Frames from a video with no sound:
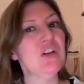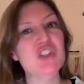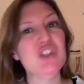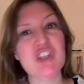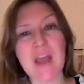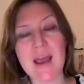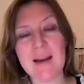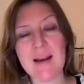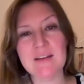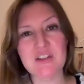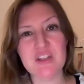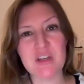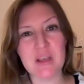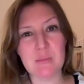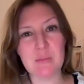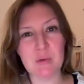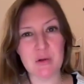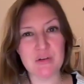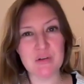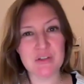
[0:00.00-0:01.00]
challenging
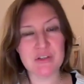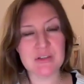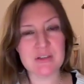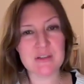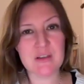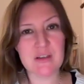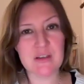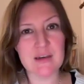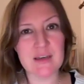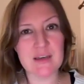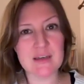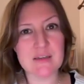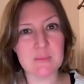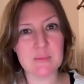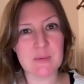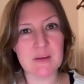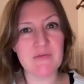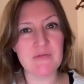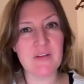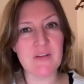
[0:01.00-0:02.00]
emotions that need to
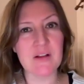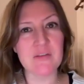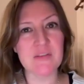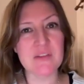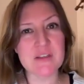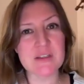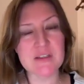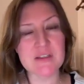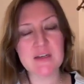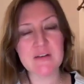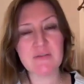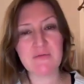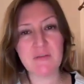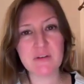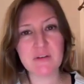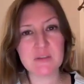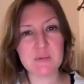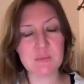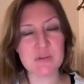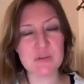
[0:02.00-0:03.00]
be felt, the
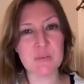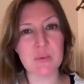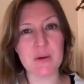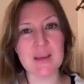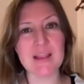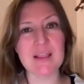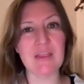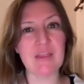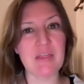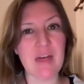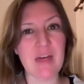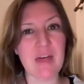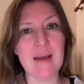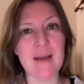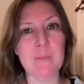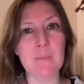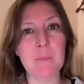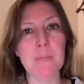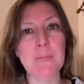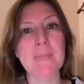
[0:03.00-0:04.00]
difference between that